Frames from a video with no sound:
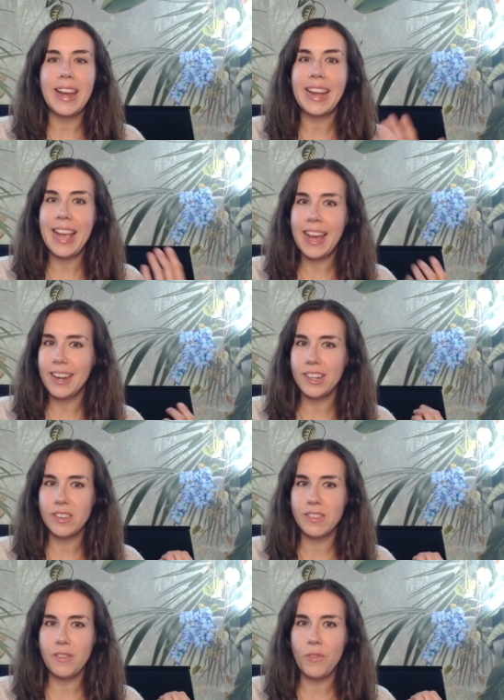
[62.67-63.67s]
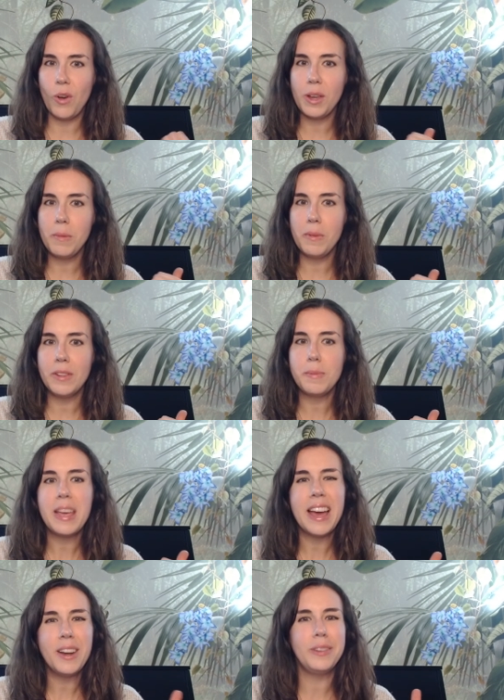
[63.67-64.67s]
I can adjust the volume of this
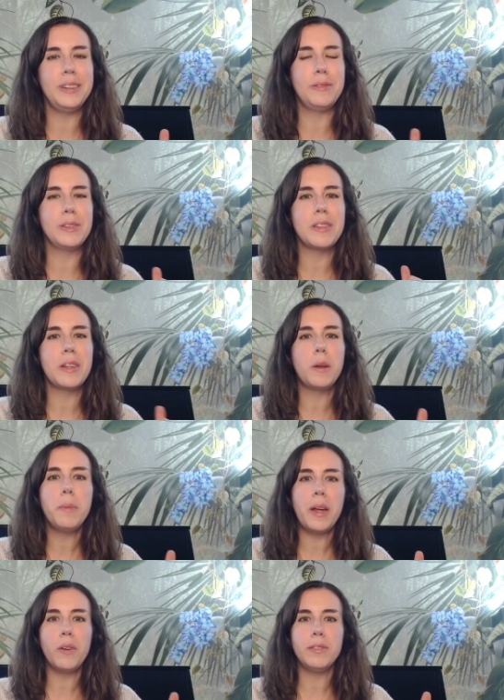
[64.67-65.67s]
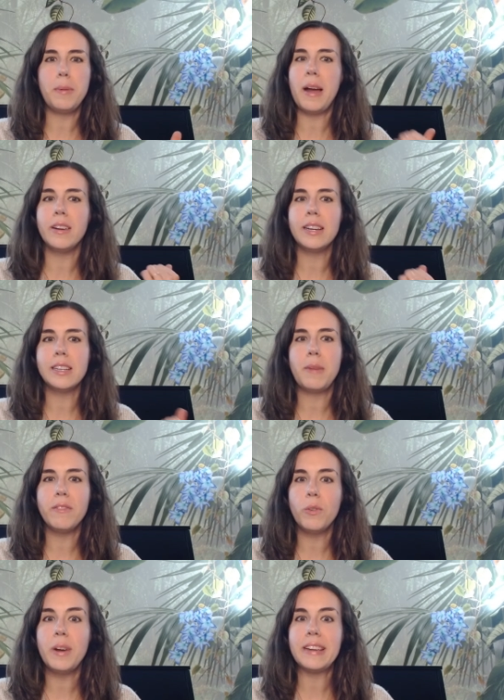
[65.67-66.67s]
piano, and it was a little bit overpowering to my
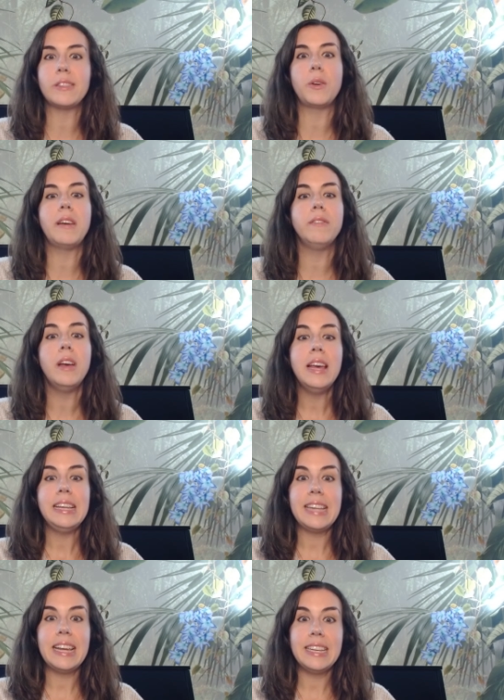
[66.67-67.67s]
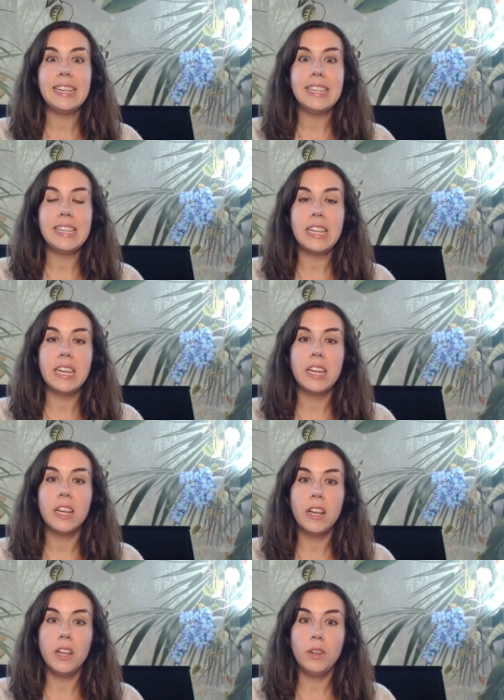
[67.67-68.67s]
voice, so I've tended to
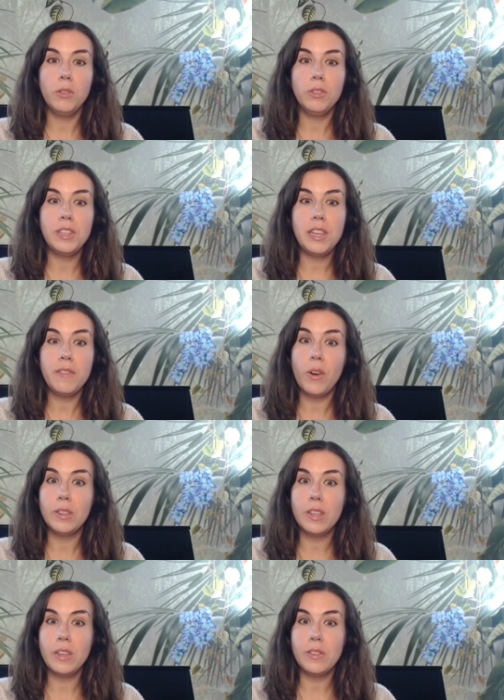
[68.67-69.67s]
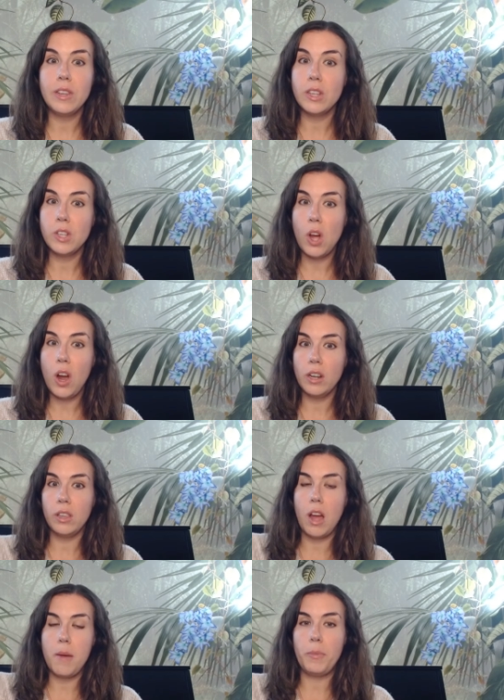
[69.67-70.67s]
default to using guitar a
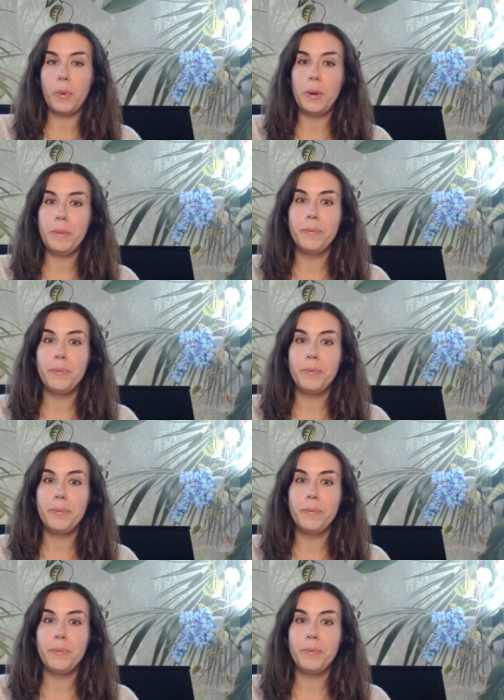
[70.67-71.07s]
lot more.